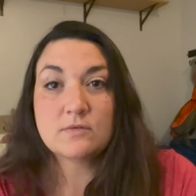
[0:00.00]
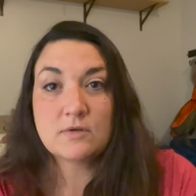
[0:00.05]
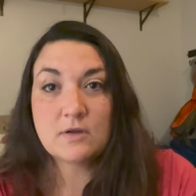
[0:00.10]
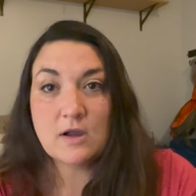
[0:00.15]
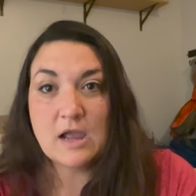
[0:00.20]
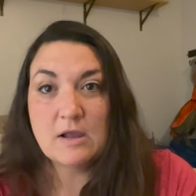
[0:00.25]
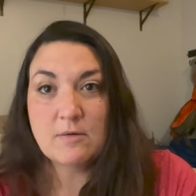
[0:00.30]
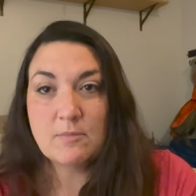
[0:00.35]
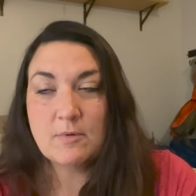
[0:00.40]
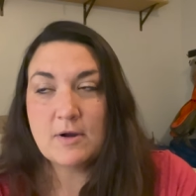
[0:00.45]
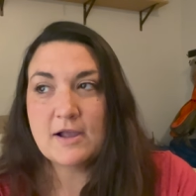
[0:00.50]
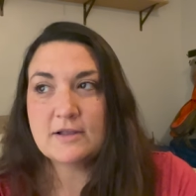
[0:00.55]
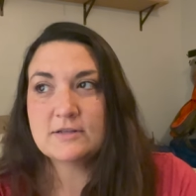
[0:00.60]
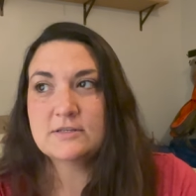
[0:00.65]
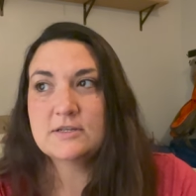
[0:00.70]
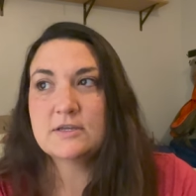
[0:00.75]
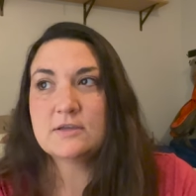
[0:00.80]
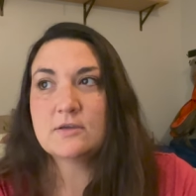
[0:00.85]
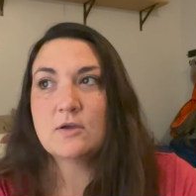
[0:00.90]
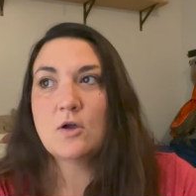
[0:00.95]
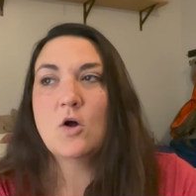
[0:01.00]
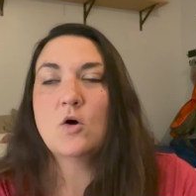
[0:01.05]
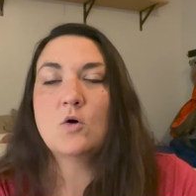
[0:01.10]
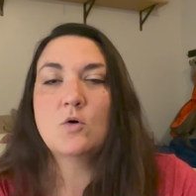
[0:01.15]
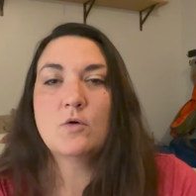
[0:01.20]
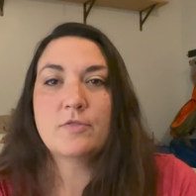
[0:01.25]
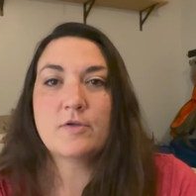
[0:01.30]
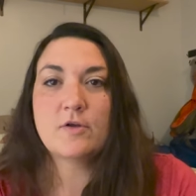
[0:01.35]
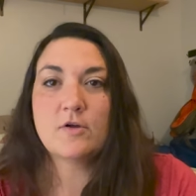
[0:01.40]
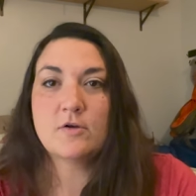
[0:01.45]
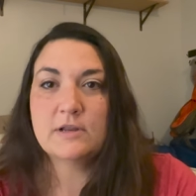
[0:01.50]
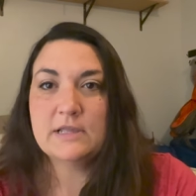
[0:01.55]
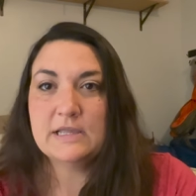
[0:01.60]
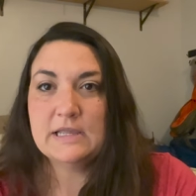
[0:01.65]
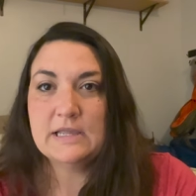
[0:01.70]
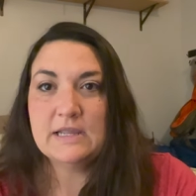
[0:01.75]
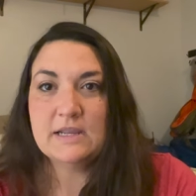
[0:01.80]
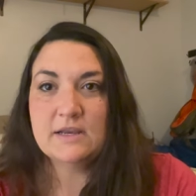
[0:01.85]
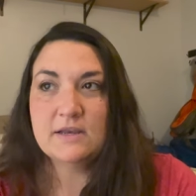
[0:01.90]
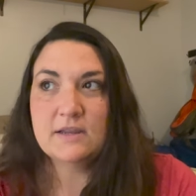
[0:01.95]
chiropractic, whole 30
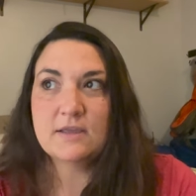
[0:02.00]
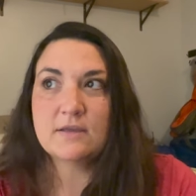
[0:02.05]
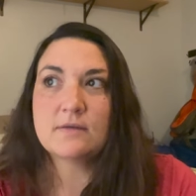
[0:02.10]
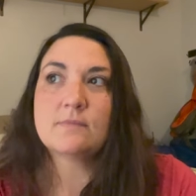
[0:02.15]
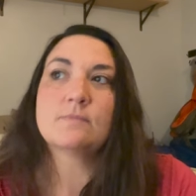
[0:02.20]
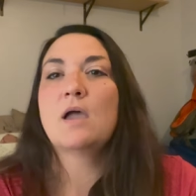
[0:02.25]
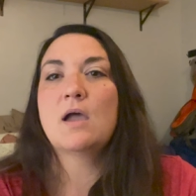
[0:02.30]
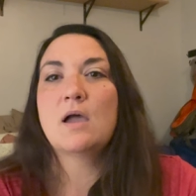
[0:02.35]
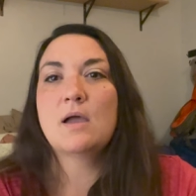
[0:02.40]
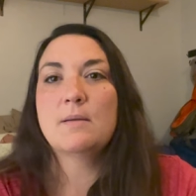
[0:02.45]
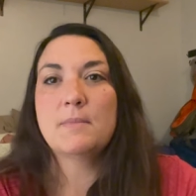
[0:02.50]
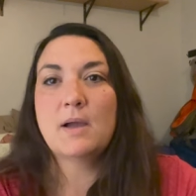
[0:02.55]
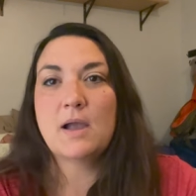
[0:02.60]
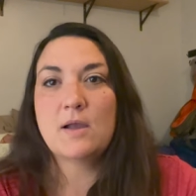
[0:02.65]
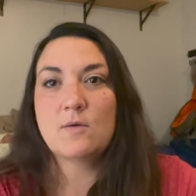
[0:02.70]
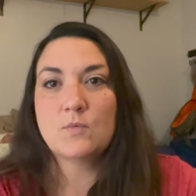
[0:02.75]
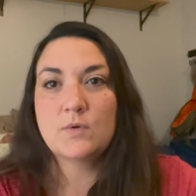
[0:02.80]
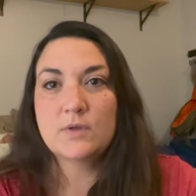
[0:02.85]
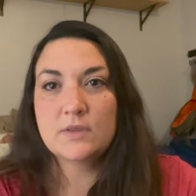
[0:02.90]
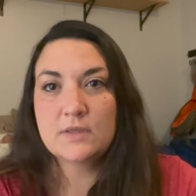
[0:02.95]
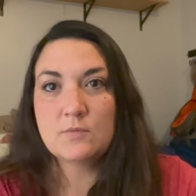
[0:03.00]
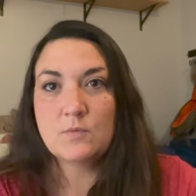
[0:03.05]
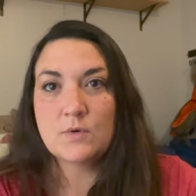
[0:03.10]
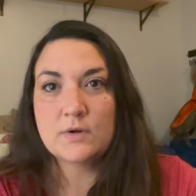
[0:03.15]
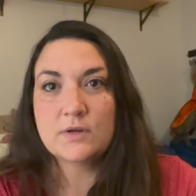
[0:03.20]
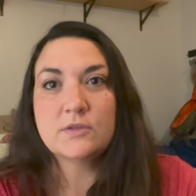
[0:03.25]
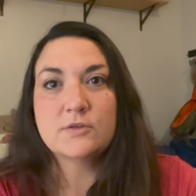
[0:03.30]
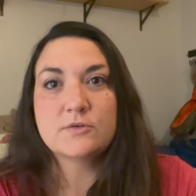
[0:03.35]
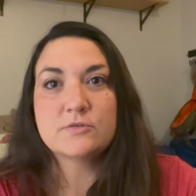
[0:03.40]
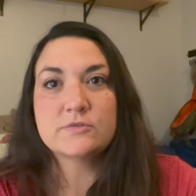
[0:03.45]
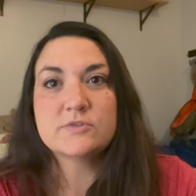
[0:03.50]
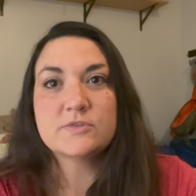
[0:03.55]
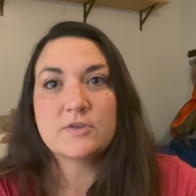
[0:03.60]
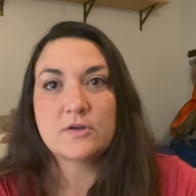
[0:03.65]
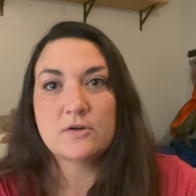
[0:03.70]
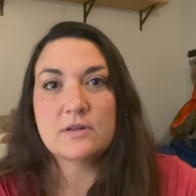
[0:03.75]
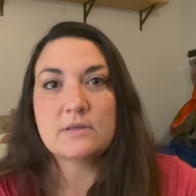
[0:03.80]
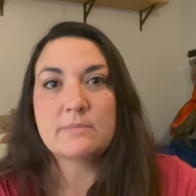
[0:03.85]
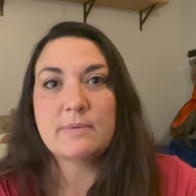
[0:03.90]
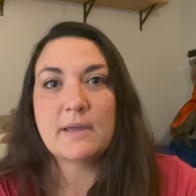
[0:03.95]
eating. Um, I really want to lose
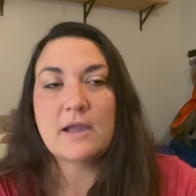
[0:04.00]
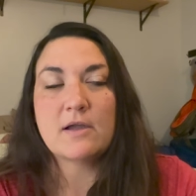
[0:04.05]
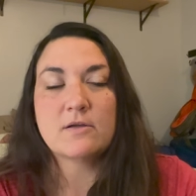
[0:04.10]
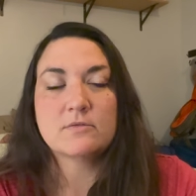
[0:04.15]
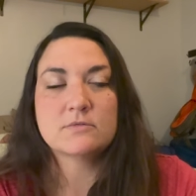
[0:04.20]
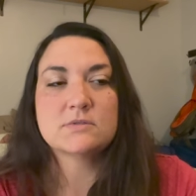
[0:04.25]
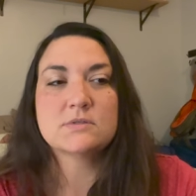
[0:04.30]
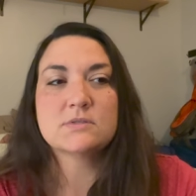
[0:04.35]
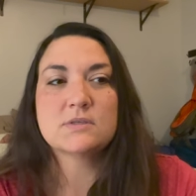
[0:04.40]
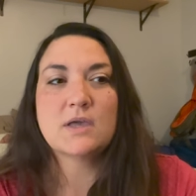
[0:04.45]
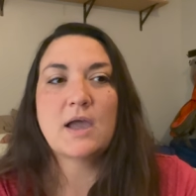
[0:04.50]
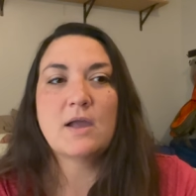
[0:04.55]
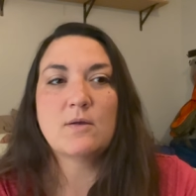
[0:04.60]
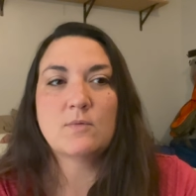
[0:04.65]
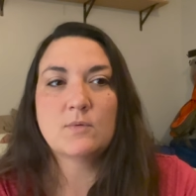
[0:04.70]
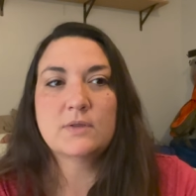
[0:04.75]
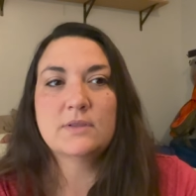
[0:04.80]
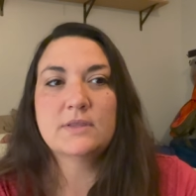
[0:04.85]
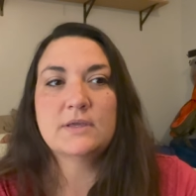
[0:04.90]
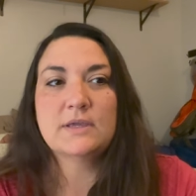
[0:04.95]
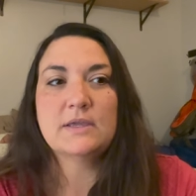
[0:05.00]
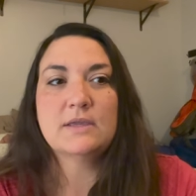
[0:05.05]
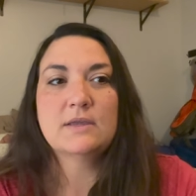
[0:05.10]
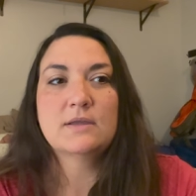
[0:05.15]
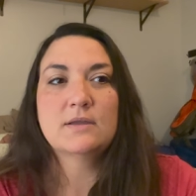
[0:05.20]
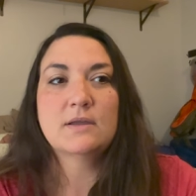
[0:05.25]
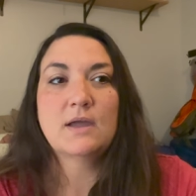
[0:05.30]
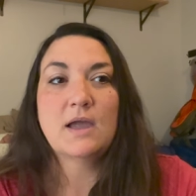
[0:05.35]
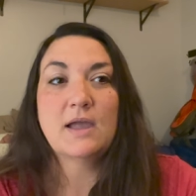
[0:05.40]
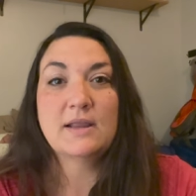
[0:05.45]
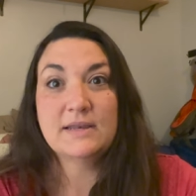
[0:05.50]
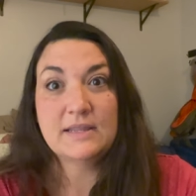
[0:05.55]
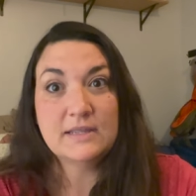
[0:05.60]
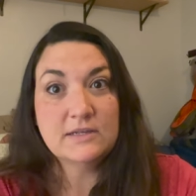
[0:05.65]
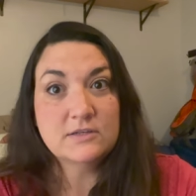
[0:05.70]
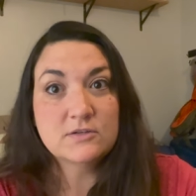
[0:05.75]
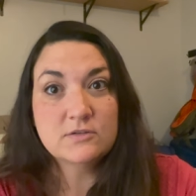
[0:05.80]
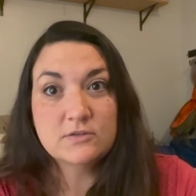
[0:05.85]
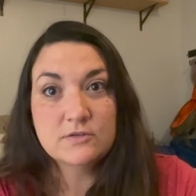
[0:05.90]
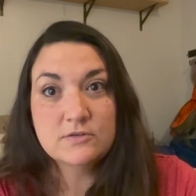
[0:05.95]
30 pounds. I really, I
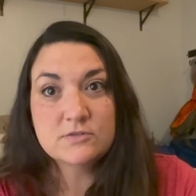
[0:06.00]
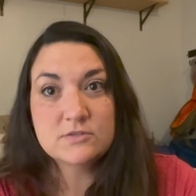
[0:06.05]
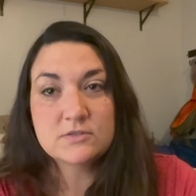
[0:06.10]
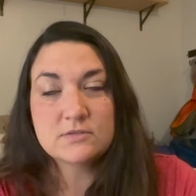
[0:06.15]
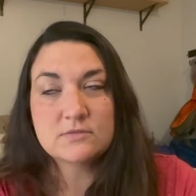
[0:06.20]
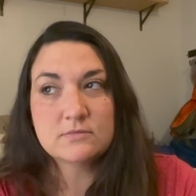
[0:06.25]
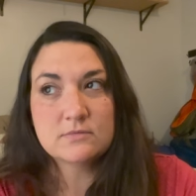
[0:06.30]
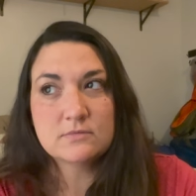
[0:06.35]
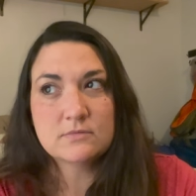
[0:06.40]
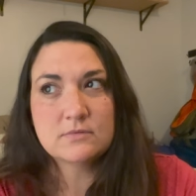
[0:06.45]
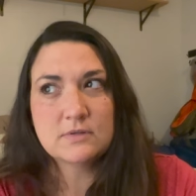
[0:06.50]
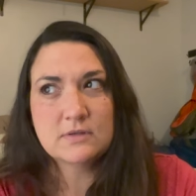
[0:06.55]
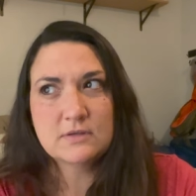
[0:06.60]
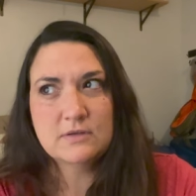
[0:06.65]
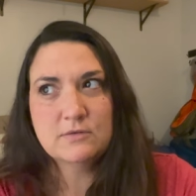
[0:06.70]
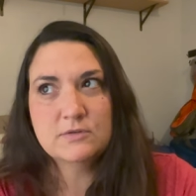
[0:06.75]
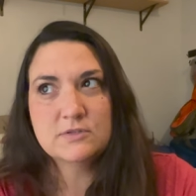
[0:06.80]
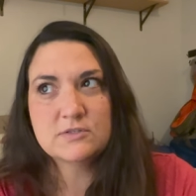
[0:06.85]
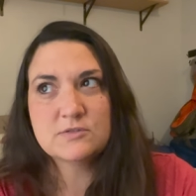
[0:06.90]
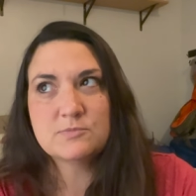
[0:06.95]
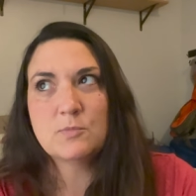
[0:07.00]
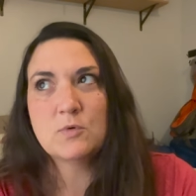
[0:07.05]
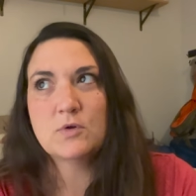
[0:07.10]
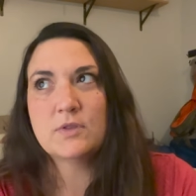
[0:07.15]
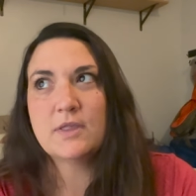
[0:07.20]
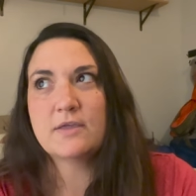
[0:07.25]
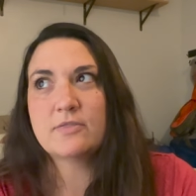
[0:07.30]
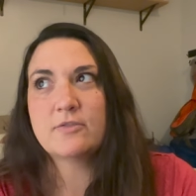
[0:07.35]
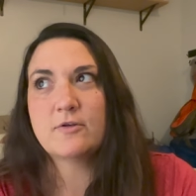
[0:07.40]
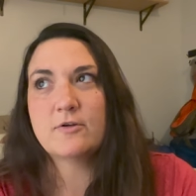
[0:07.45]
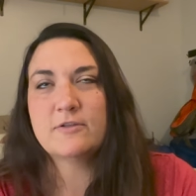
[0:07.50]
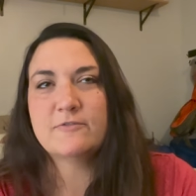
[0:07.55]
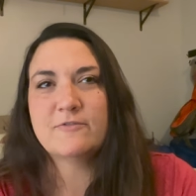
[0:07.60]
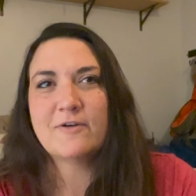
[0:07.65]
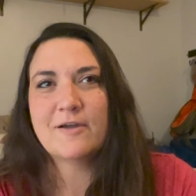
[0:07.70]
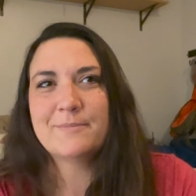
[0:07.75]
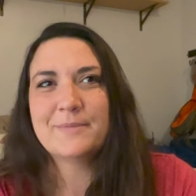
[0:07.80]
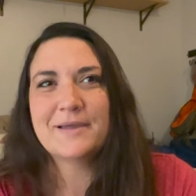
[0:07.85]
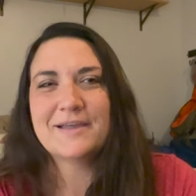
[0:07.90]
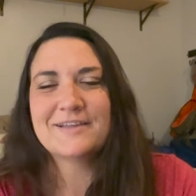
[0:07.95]
need to lose oh, it's more like
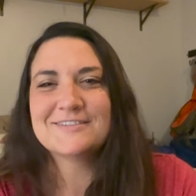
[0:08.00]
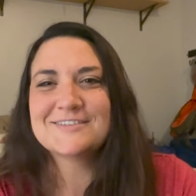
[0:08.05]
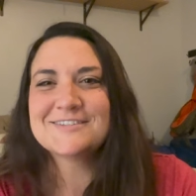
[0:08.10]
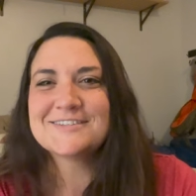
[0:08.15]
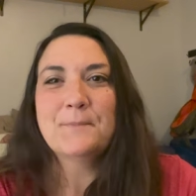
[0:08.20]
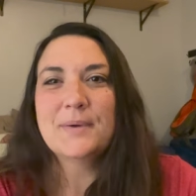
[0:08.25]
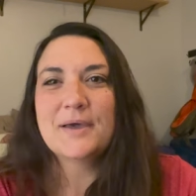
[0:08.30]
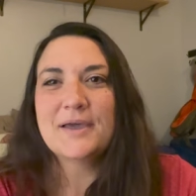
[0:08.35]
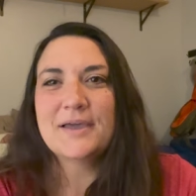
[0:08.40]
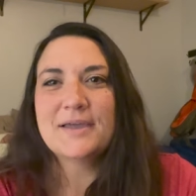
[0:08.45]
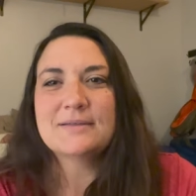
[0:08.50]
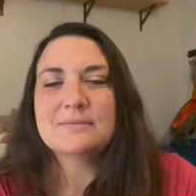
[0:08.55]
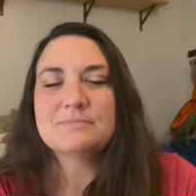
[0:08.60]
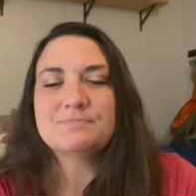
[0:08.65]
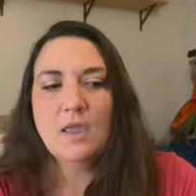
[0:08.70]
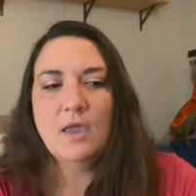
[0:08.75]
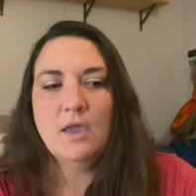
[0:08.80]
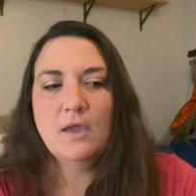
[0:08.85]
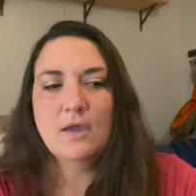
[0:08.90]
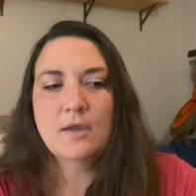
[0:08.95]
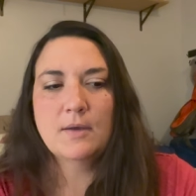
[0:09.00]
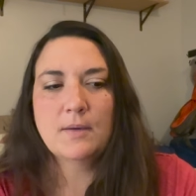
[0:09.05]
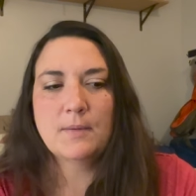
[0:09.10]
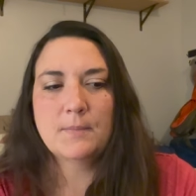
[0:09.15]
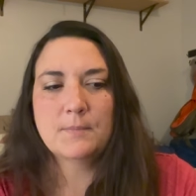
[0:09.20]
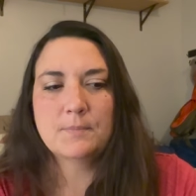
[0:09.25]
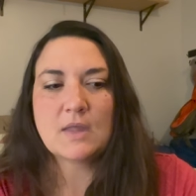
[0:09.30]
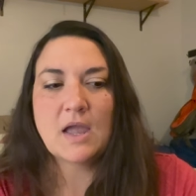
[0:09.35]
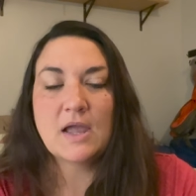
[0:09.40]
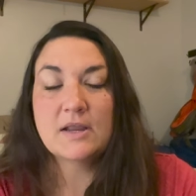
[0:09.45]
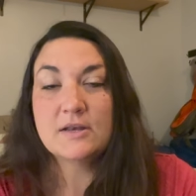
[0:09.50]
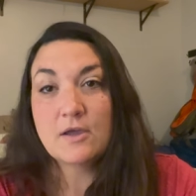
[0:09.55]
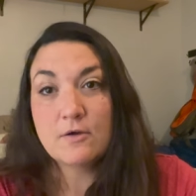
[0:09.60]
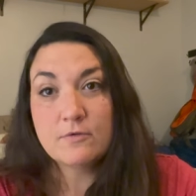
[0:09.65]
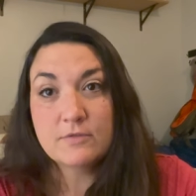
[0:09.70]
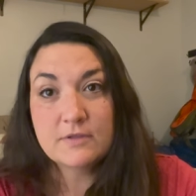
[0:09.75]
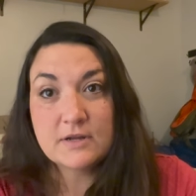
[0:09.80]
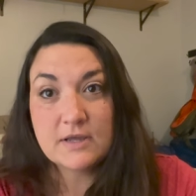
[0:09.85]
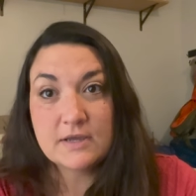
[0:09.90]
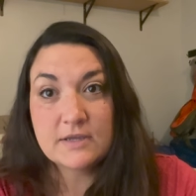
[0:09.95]
35 pounds. But um, I know
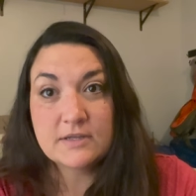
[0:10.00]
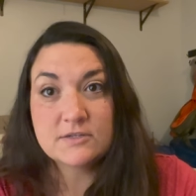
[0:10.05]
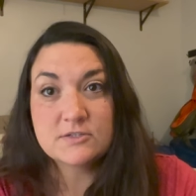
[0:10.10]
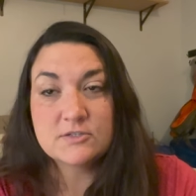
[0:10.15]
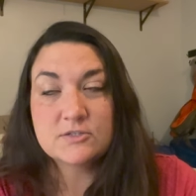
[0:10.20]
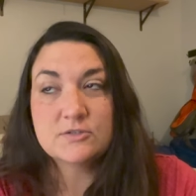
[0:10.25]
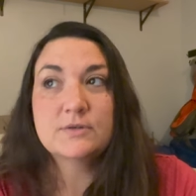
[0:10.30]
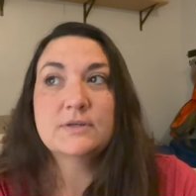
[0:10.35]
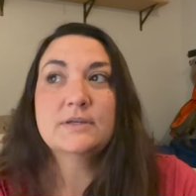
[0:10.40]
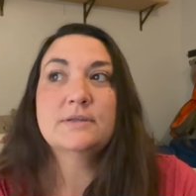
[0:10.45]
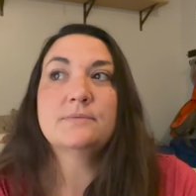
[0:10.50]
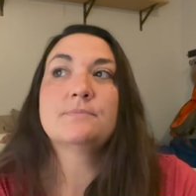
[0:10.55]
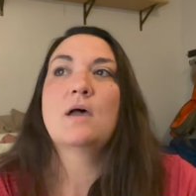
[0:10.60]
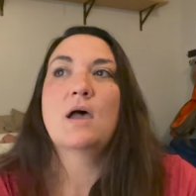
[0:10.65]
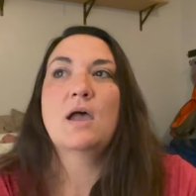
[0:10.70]
that I can do it.